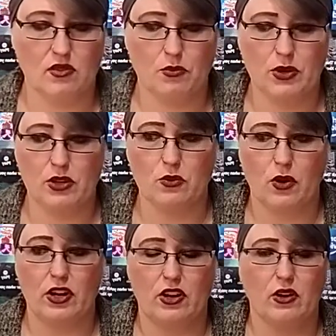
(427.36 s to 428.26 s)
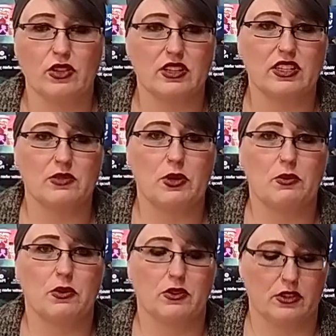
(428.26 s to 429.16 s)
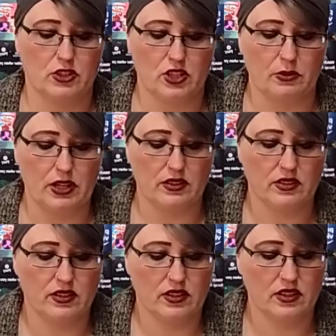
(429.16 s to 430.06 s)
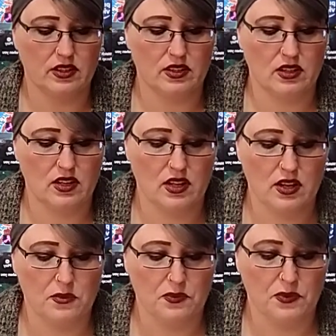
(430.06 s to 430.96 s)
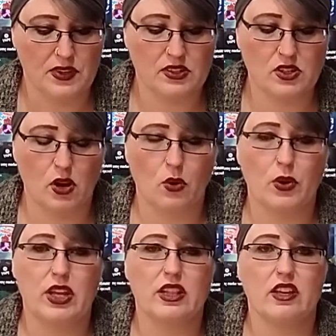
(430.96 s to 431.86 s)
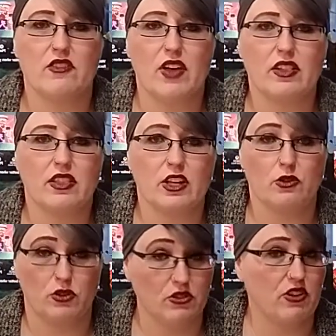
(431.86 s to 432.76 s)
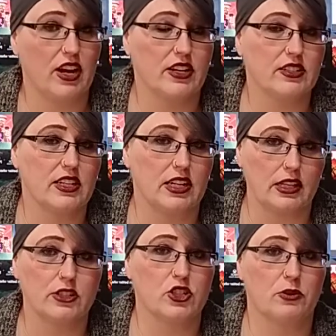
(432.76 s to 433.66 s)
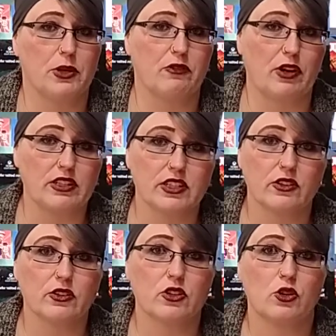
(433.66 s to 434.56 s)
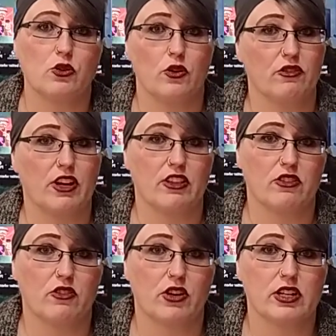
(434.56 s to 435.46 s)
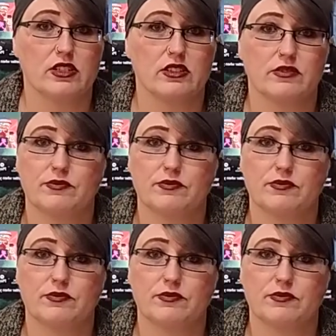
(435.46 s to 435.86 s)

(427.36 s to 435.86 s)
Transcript: But you want to know that these people are legitimate. So in the event that you do find an illegitimate rental, you notify the authorities.